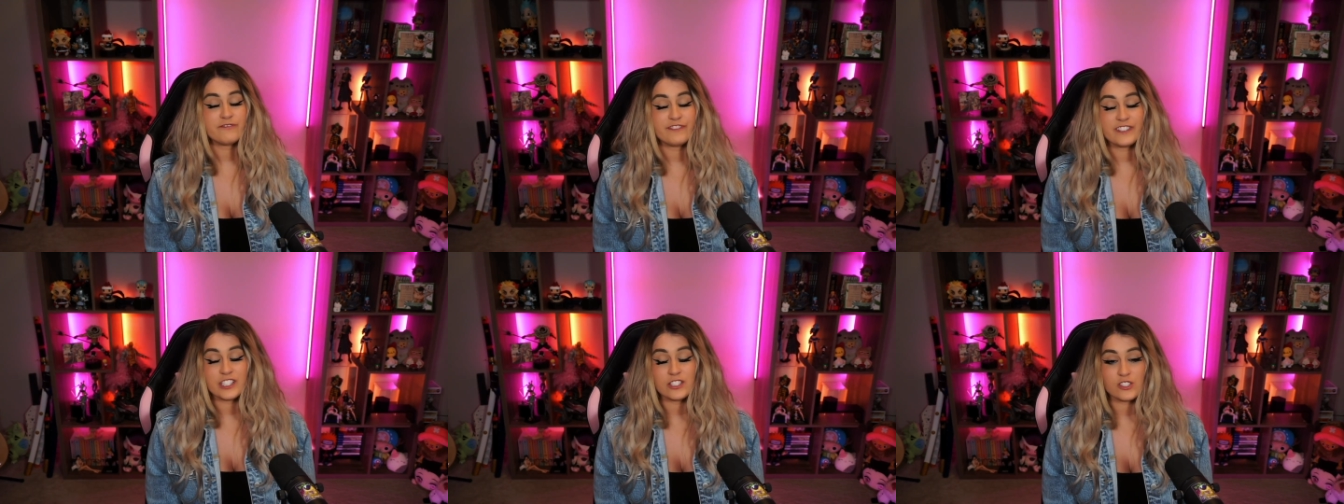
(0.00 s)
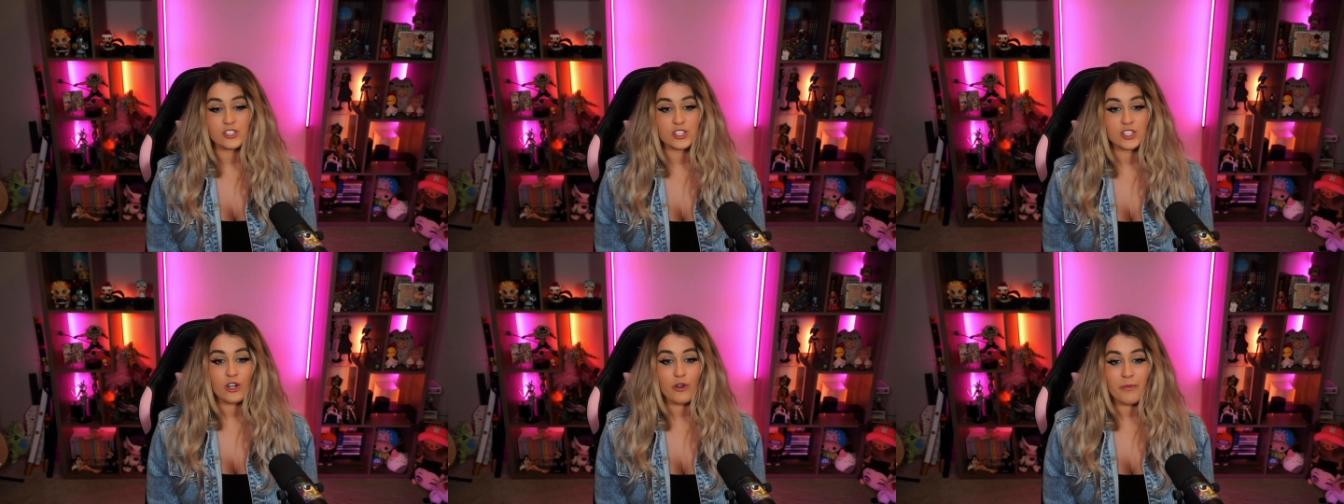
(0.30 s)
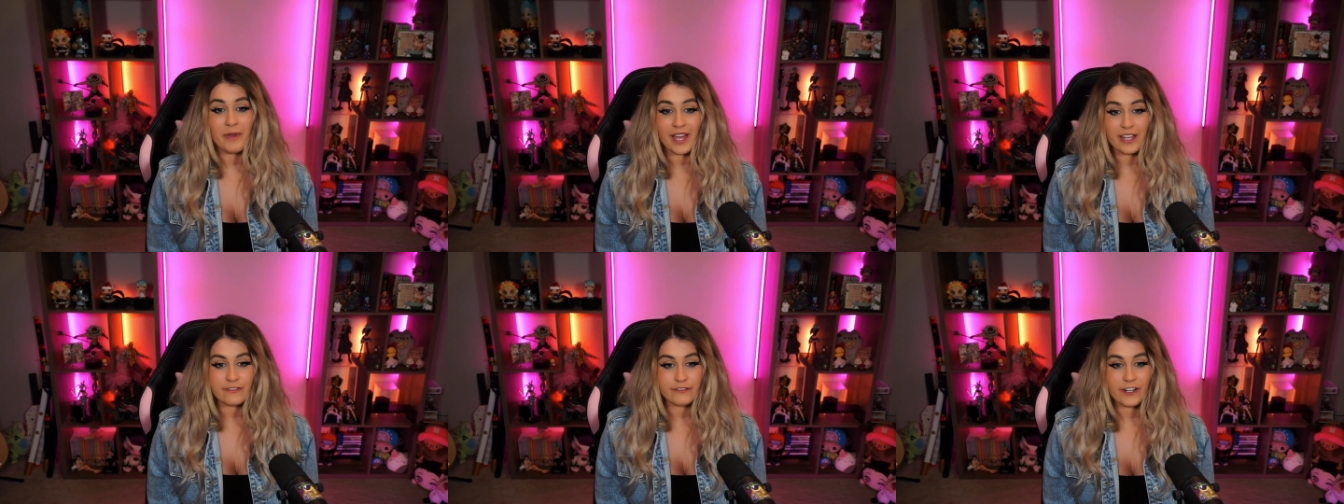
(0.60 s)
feel so
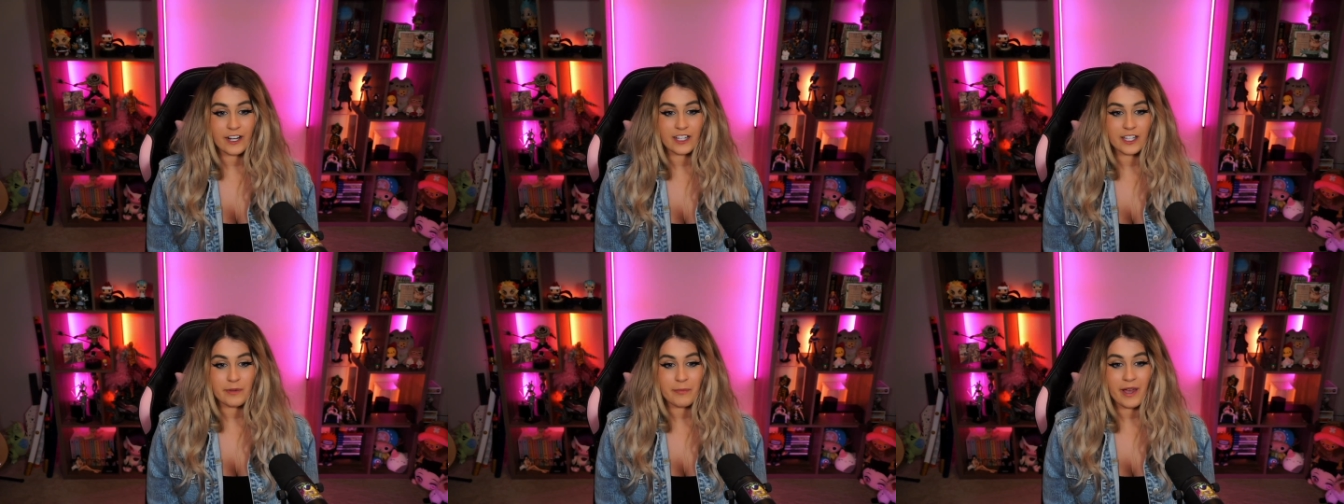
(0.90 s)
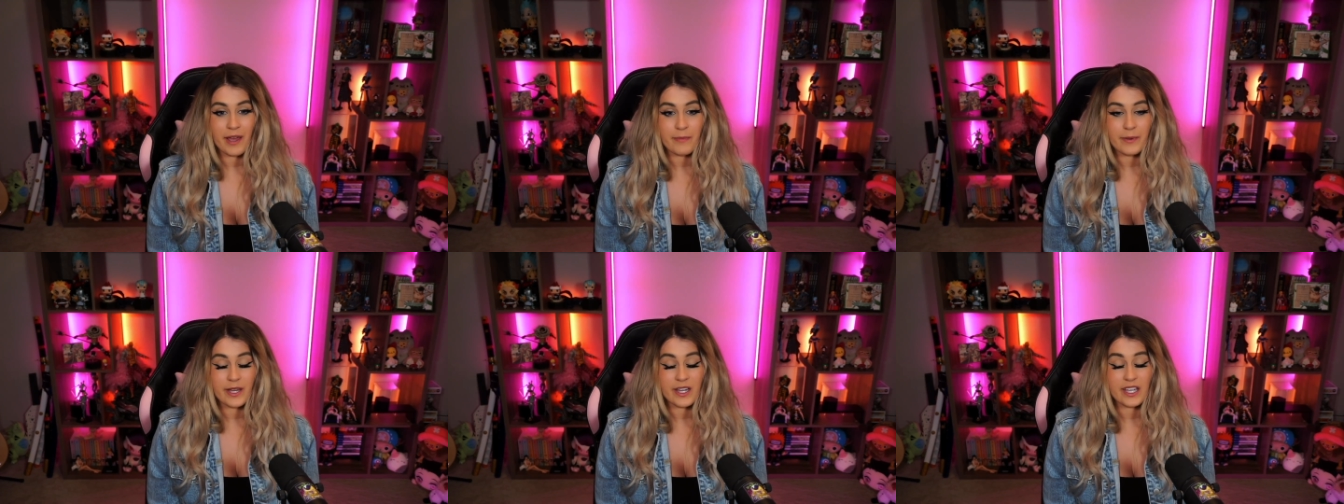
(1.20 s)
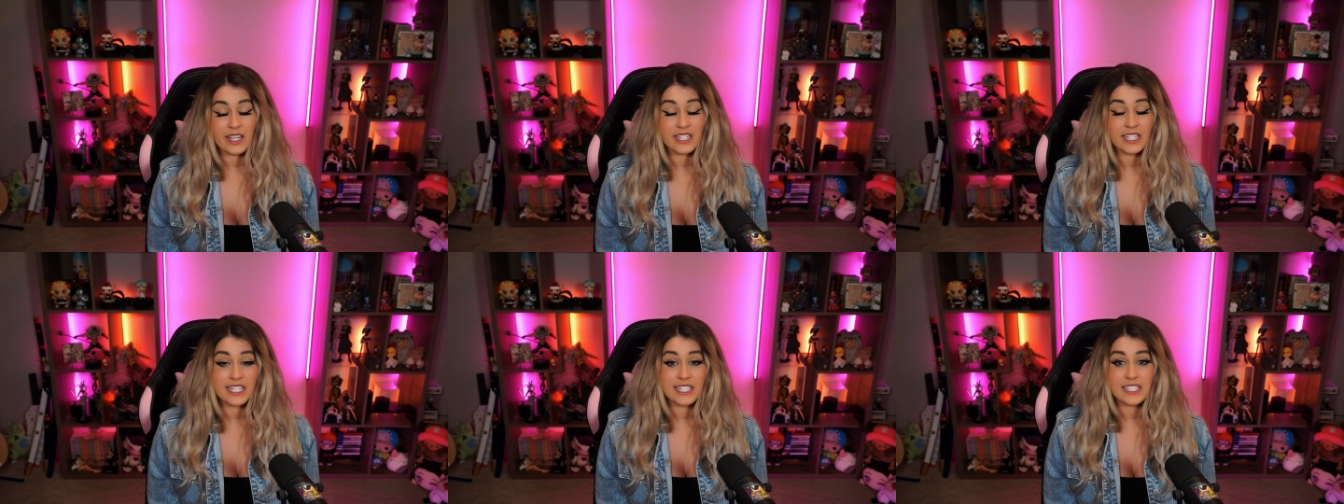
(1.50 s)
bad for
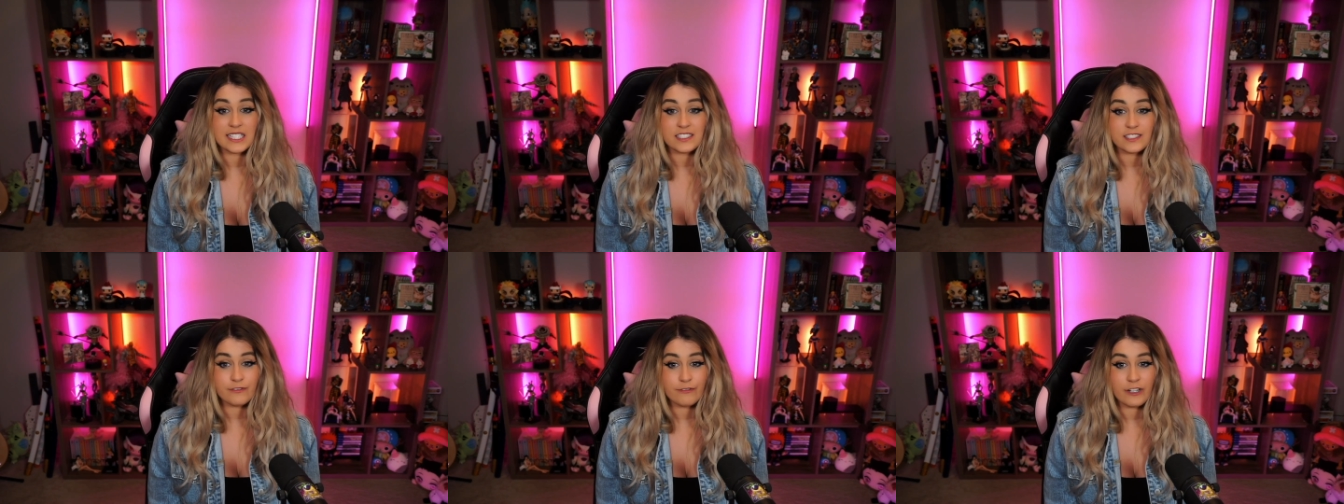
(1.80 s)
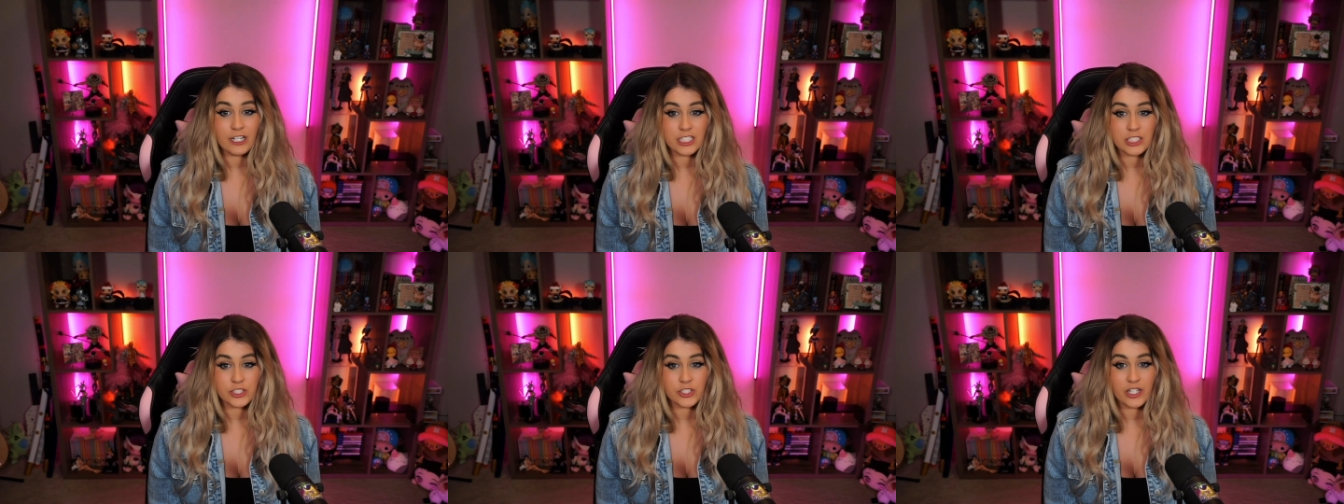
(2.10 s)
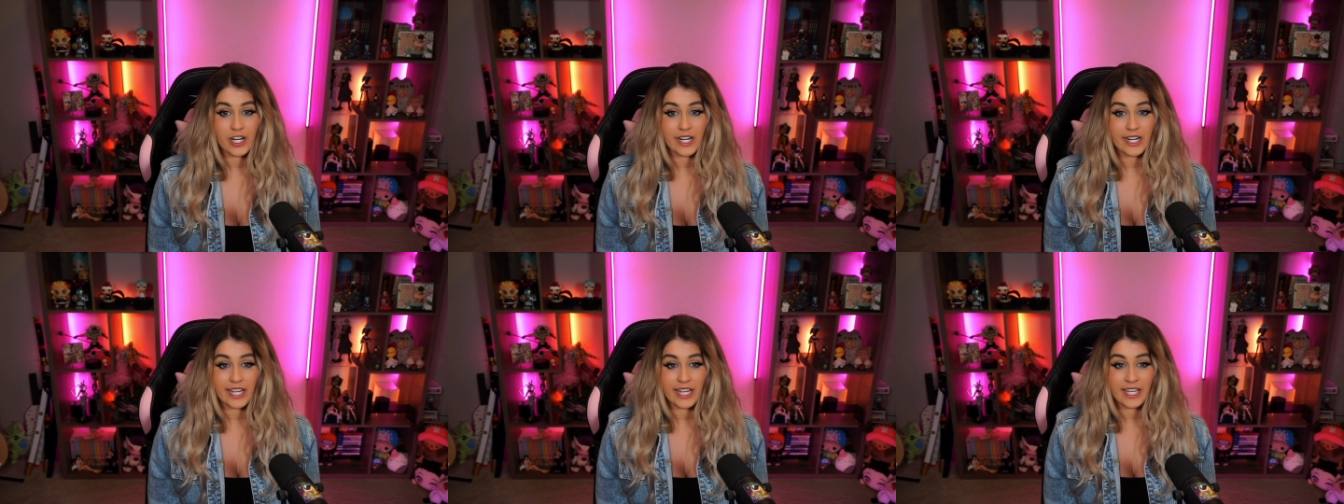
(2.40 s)
Alibaba and it is
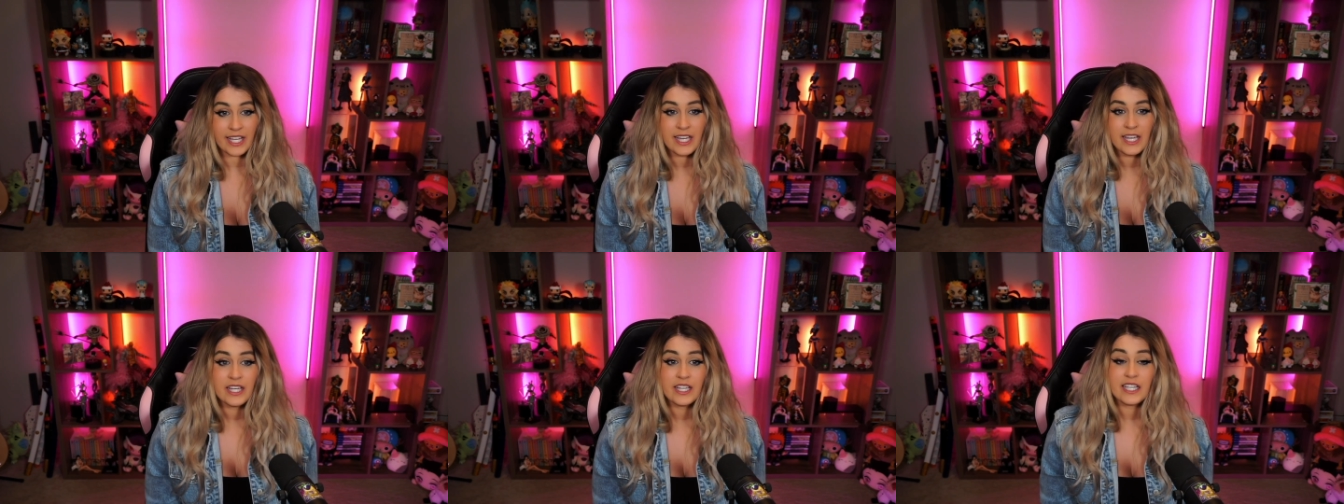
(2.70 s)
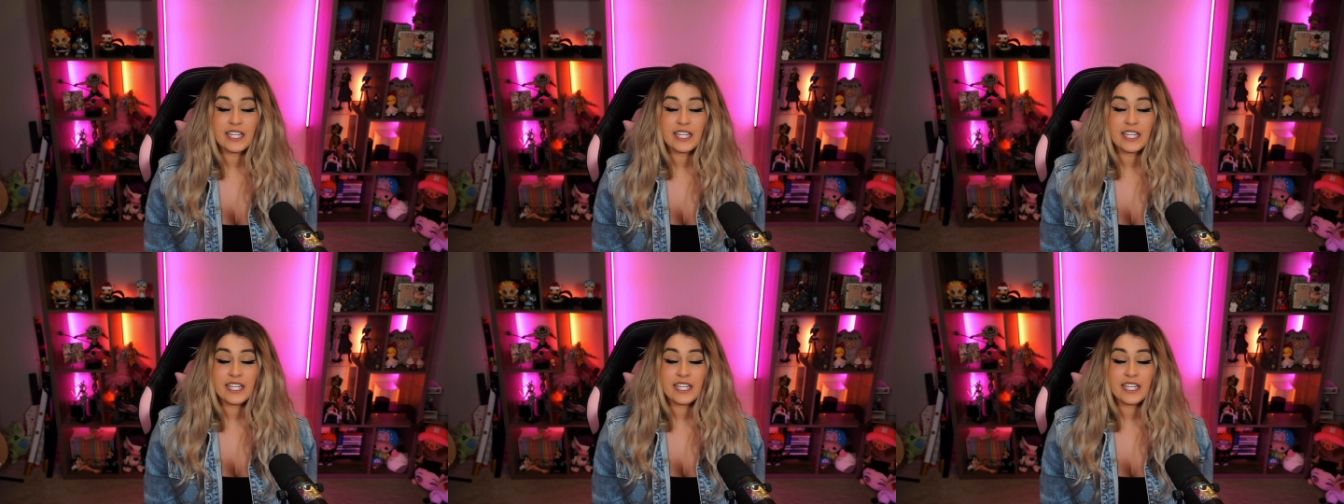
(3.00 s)
frustrating.